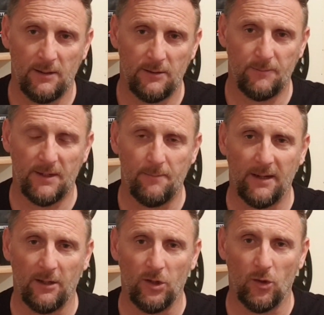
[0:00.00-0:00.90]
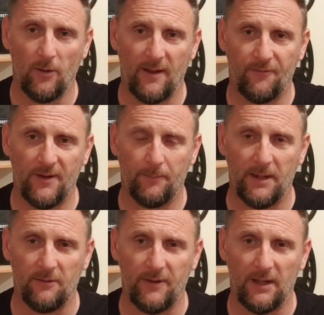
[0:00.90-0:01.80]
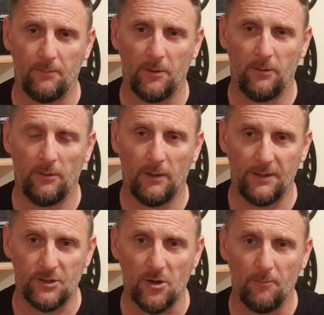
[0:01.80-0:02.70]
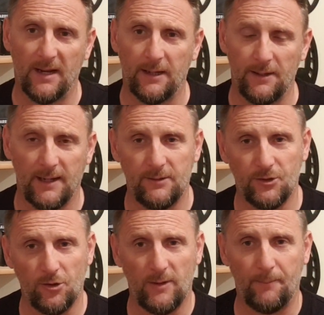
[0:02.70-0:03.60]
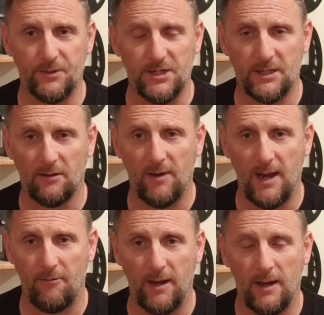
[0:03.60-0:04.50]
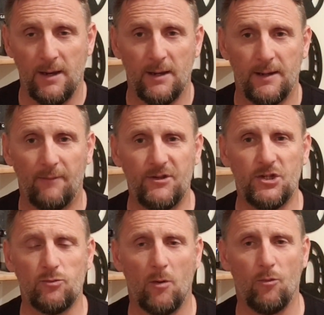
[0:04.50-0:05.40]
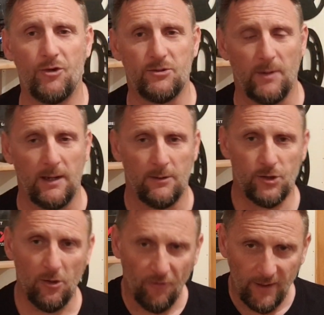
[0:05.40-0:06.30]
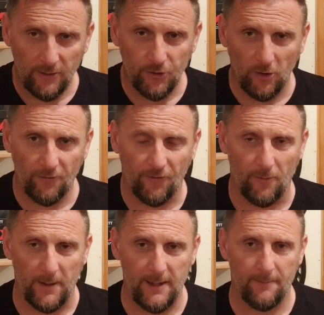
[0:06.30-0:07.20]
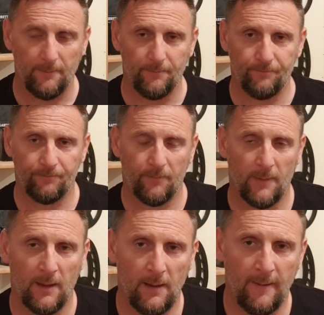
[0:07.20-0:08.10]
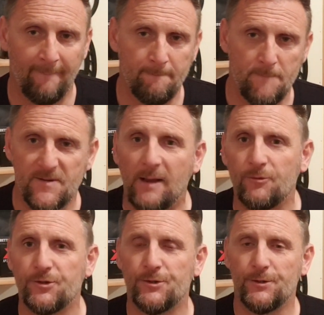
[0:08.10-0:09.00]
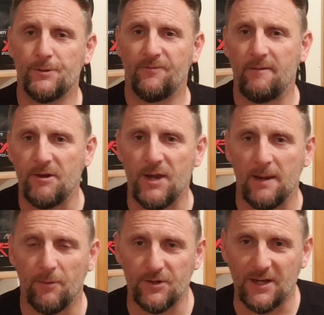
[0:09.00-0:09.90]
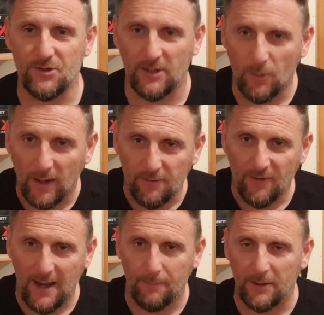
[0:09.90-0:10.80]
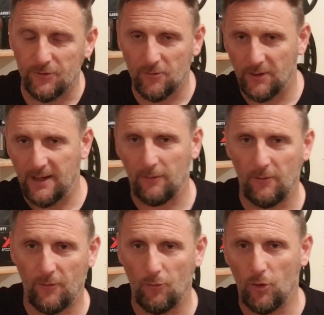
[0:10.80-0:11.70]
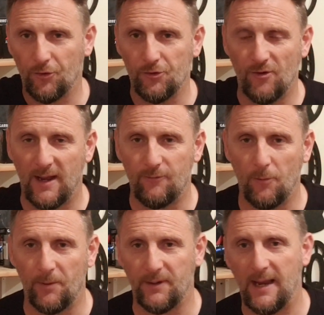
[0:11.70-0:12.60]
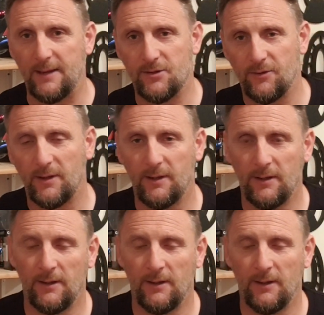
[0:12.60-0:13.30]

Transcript: made a mental note of that field being available, and he's gone back at night to do that particular area. Now this is what worries me. 2 fields over from it, sounds very near, but it's actually quite far because you've got to get onto the road and drive up and get into the